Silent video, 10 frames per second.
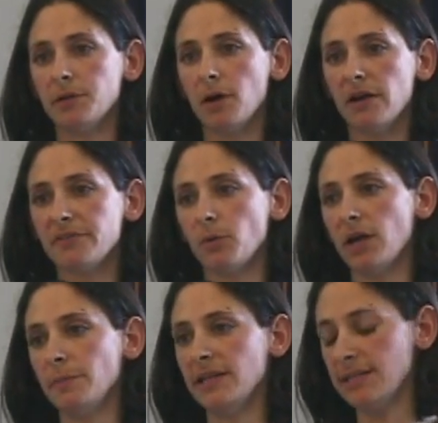and who also
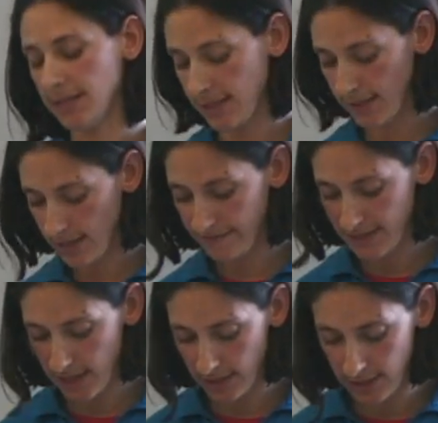want to maintain that
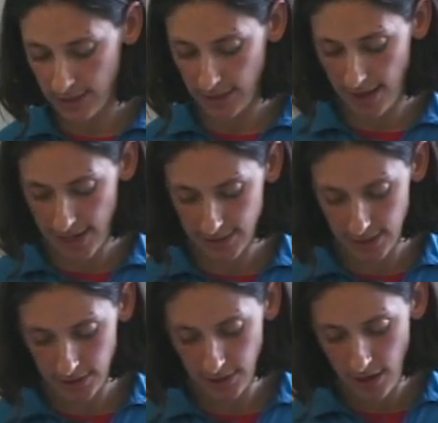lifestyle in
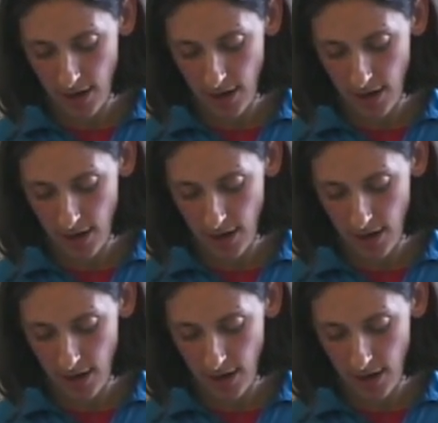Alaska.